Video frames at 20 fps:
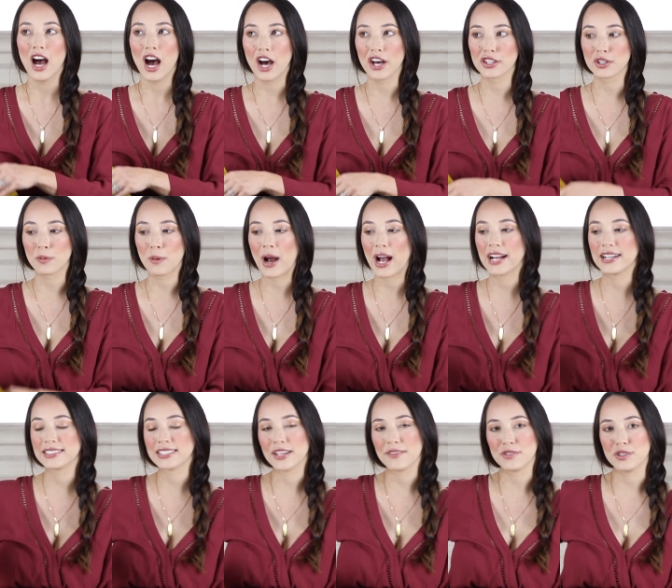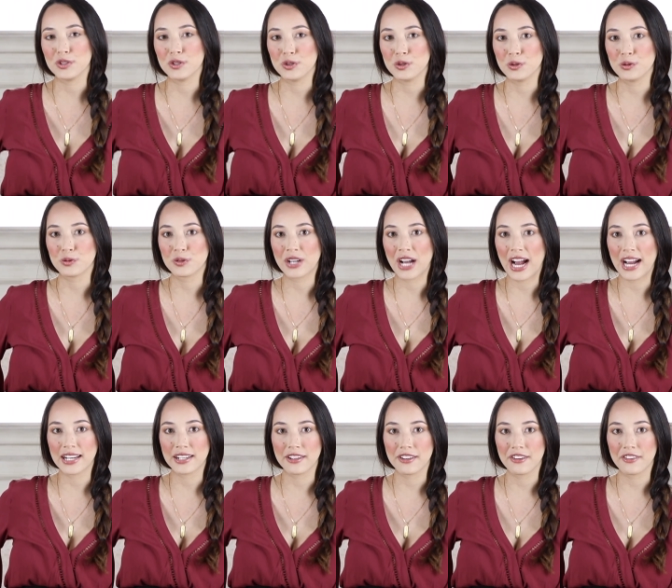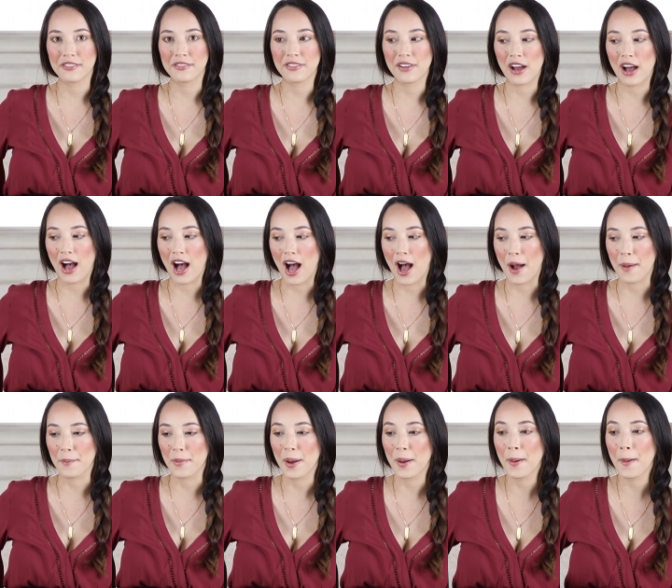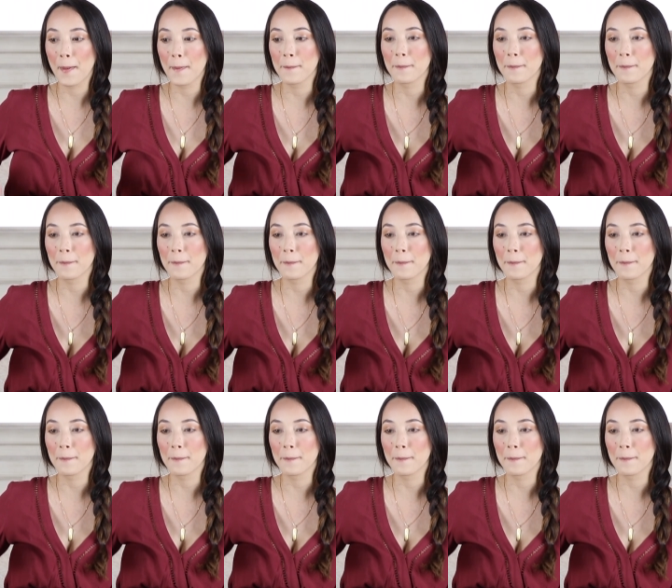Otherwise, if you kind of um,